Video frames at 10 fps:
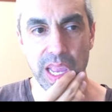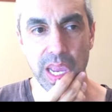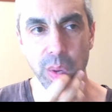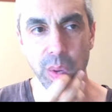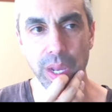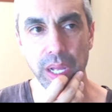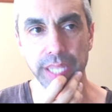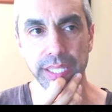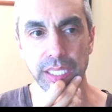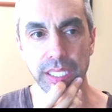Well,
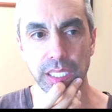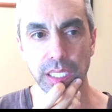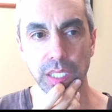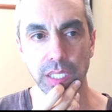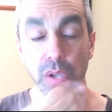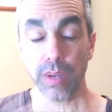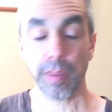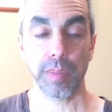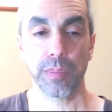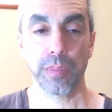I
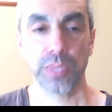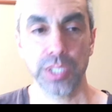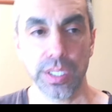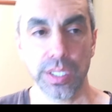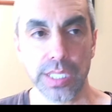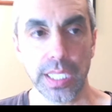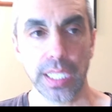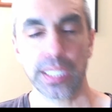appreciate you saying that,